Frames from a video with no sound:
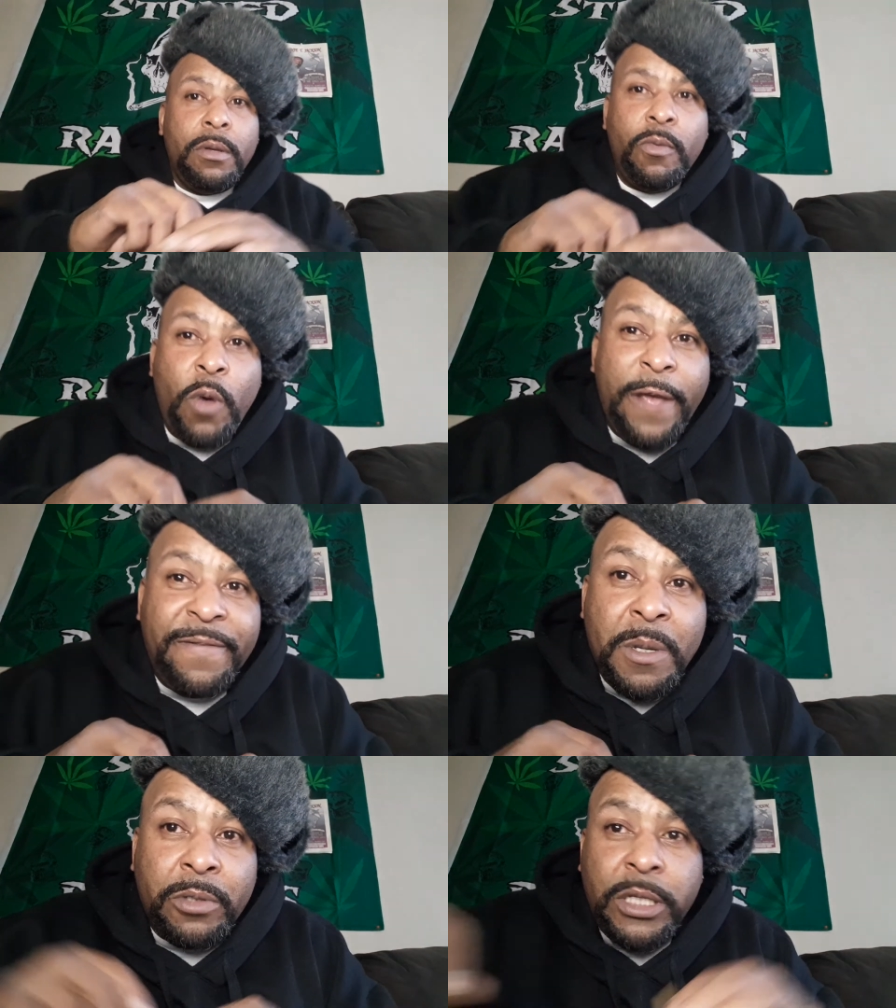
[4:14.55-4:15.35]

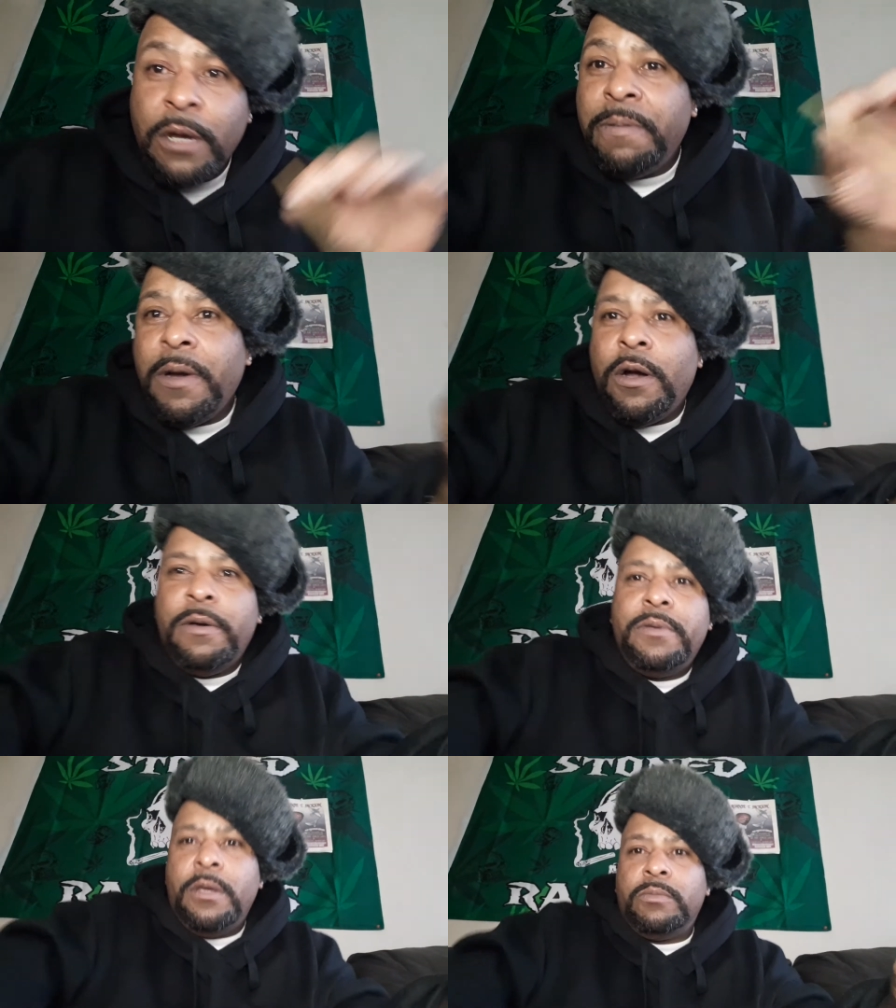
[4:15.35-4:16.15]
Wipe yourself off.
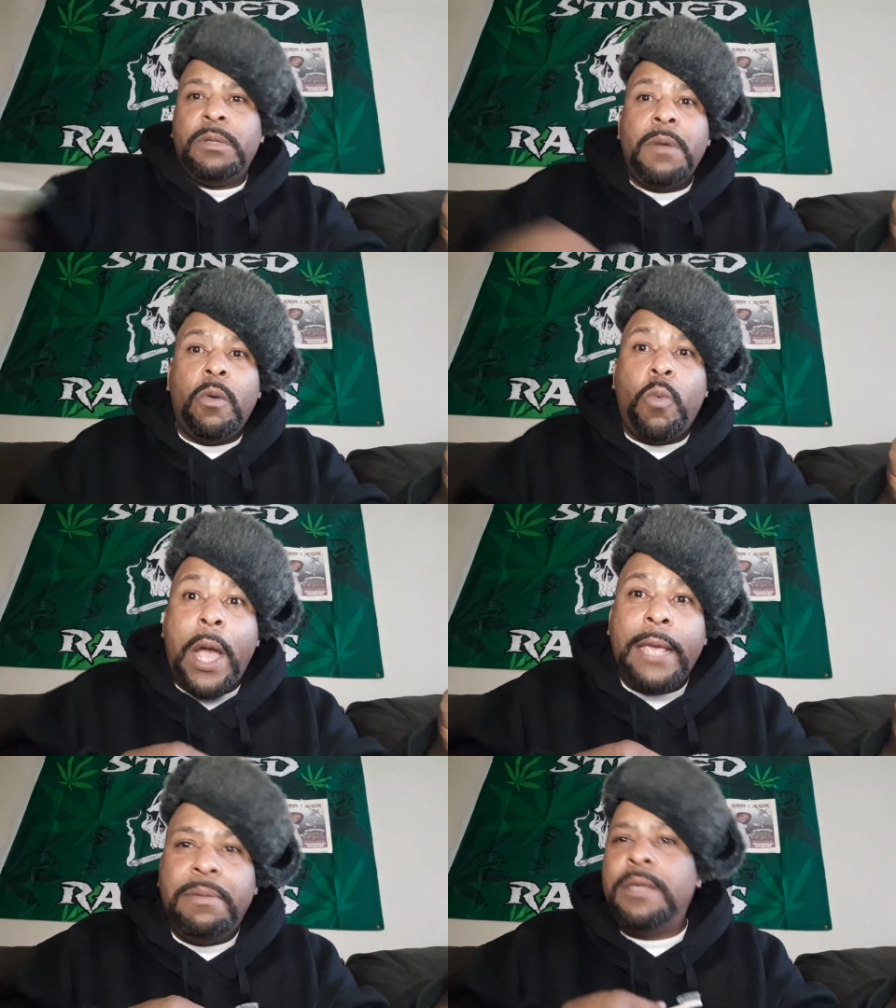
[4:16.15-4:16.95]
You know what I'm talking about?
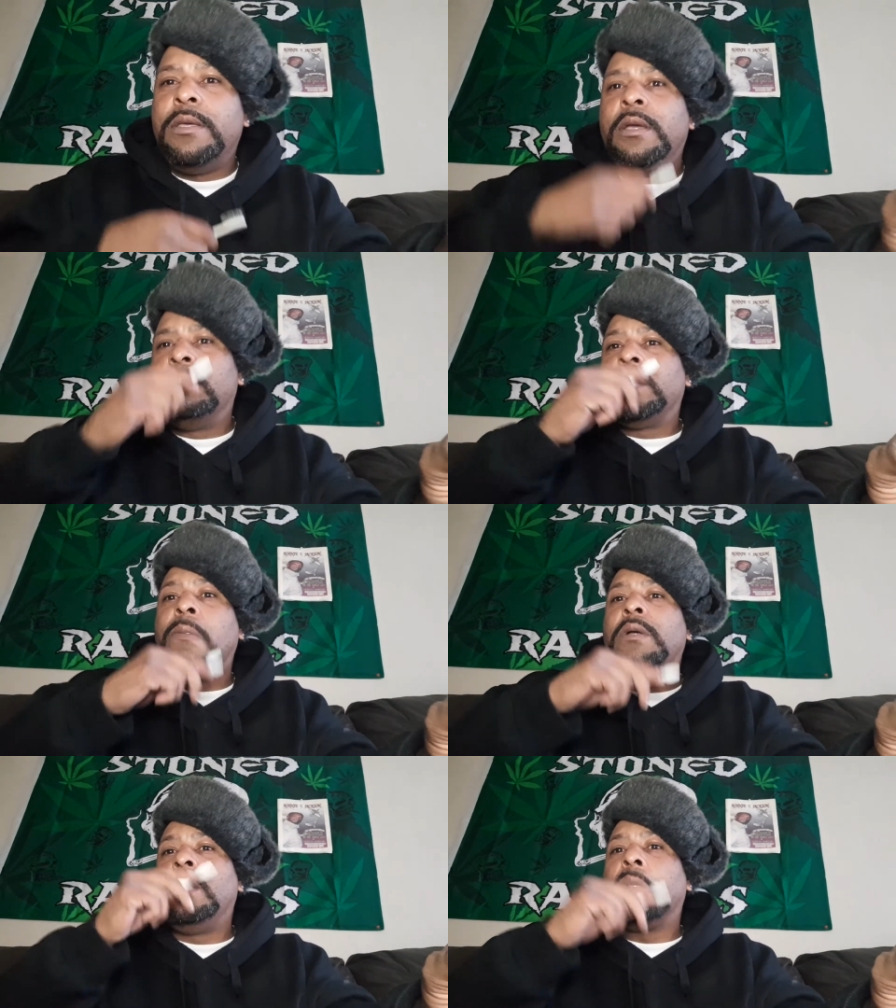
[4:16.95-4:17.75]
Wipe. You know what I'm
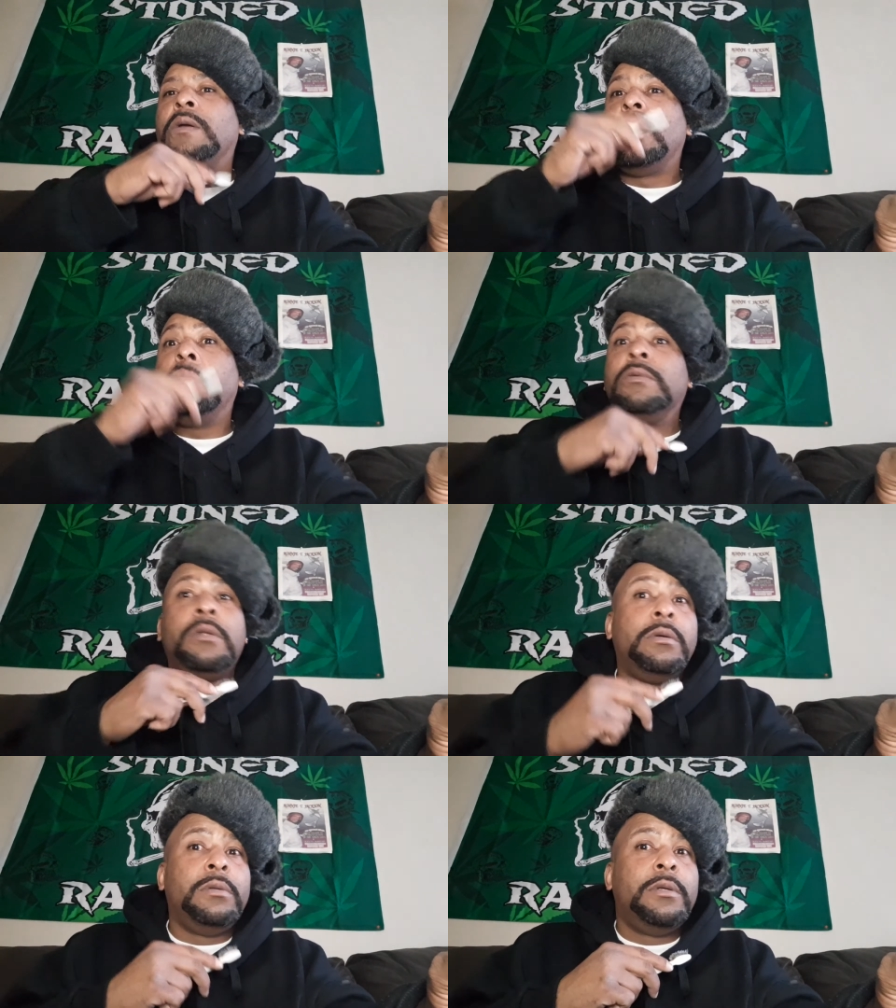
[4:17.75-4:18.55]
talking about? Hold on. No,
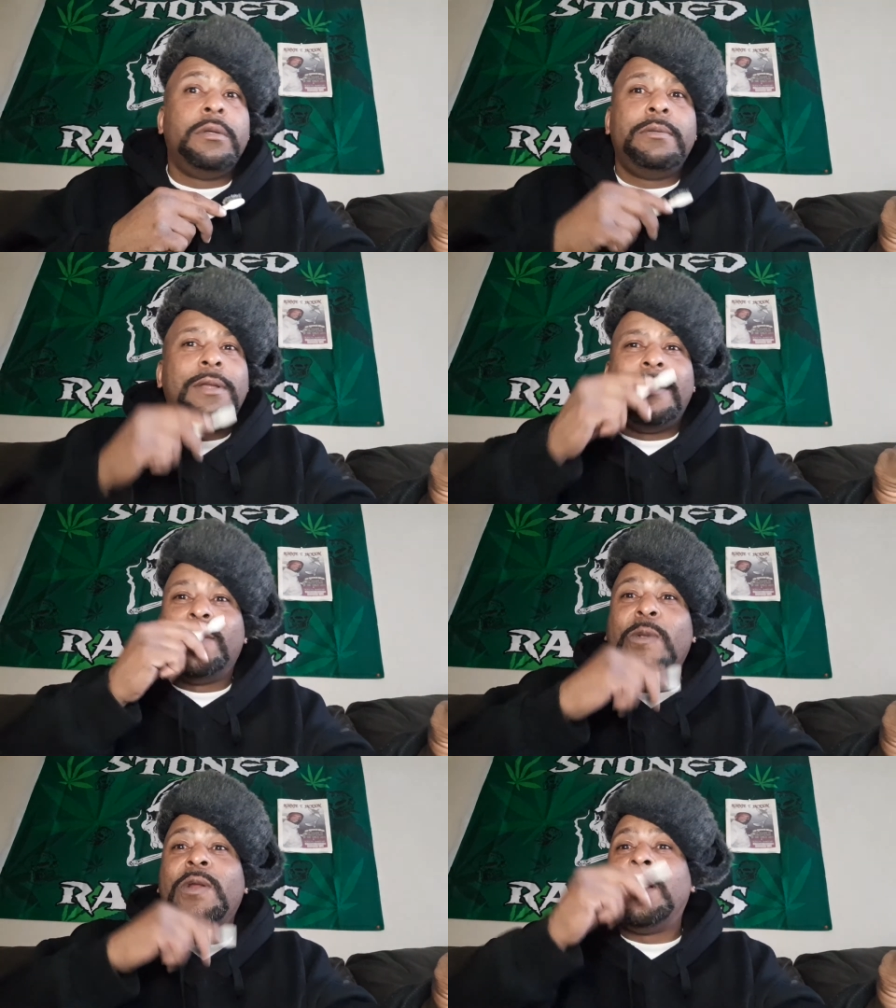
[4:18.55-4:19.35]
no, no, no.
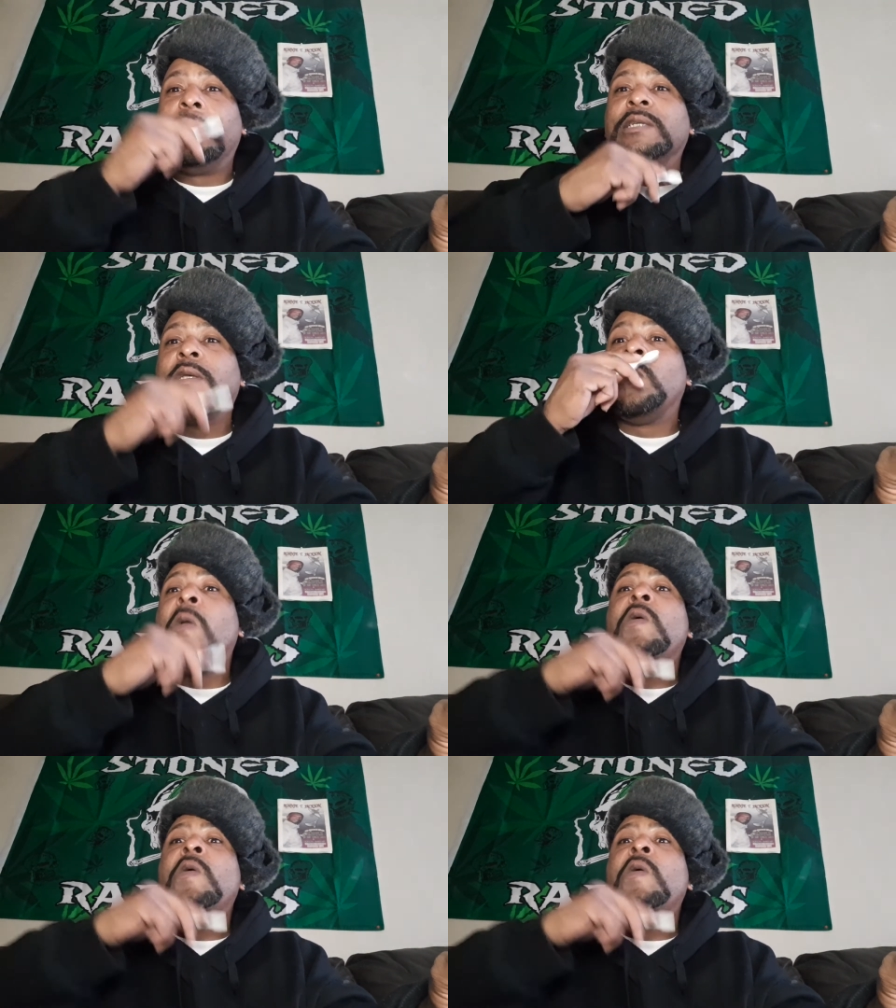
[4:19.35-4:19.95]
Don't do that other shit